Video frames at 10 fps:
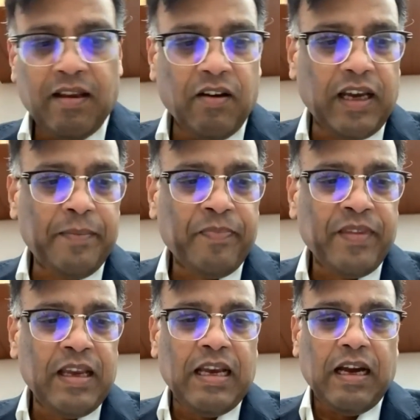Okay,
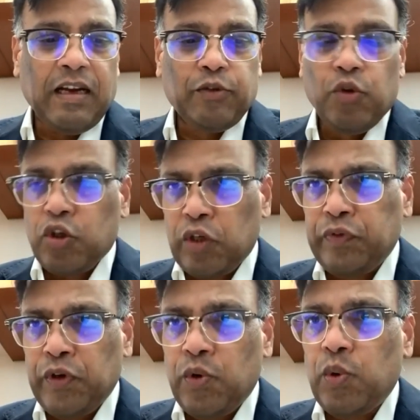those
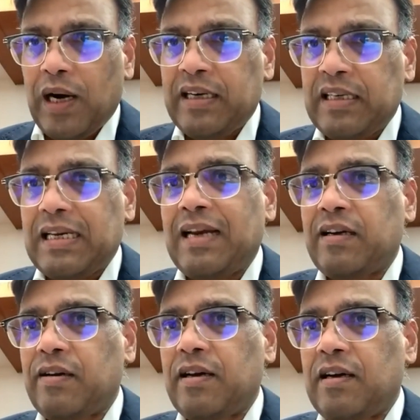of you who
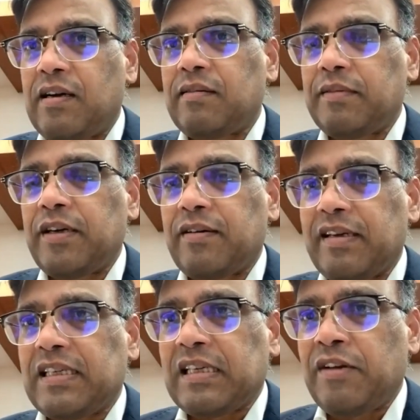understand
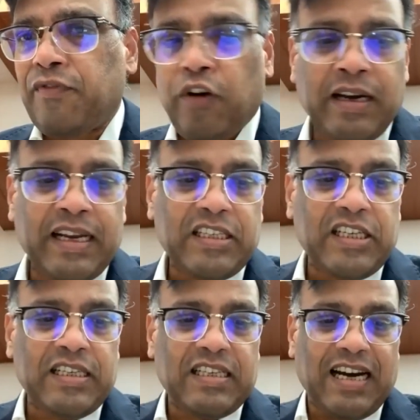risk in foreign
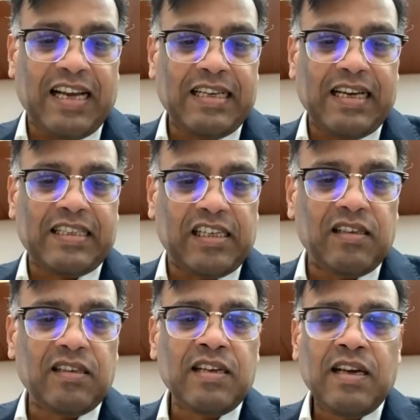exchange
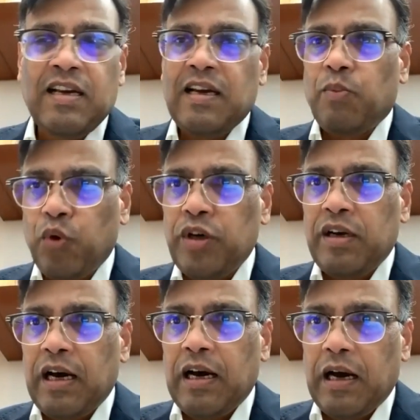transactions would
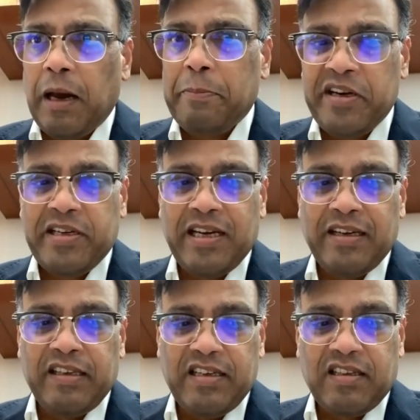
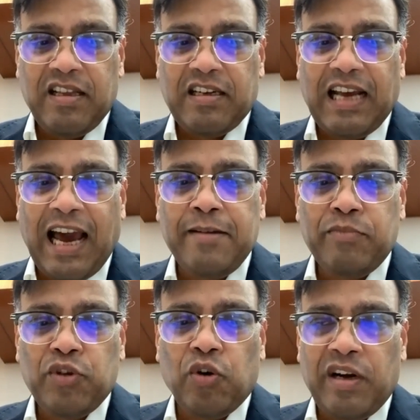appreciate this. The
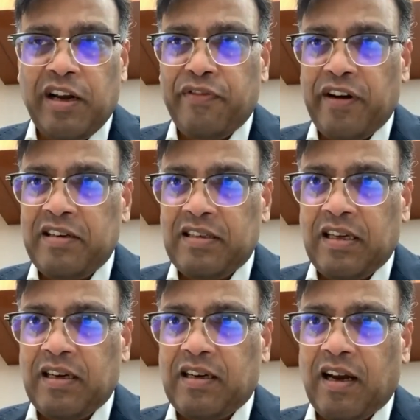time zone difference
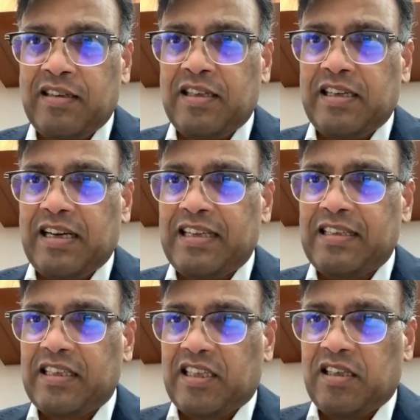in currency
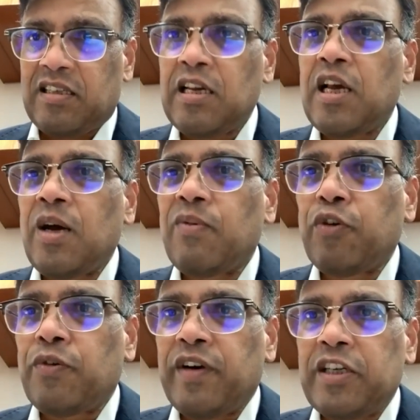transactions
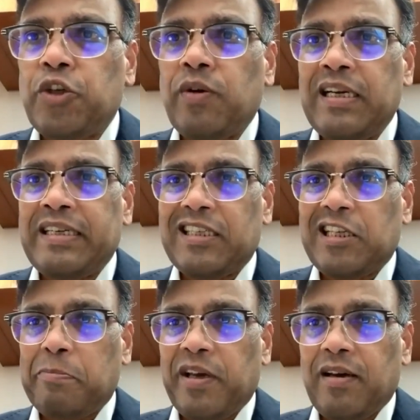would virtually
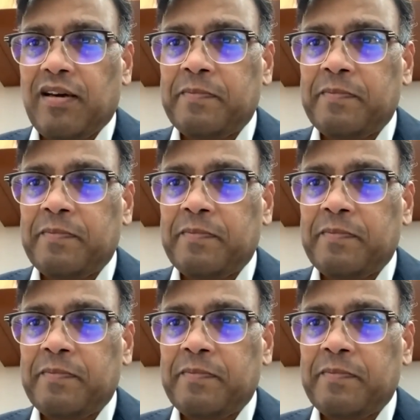disappear.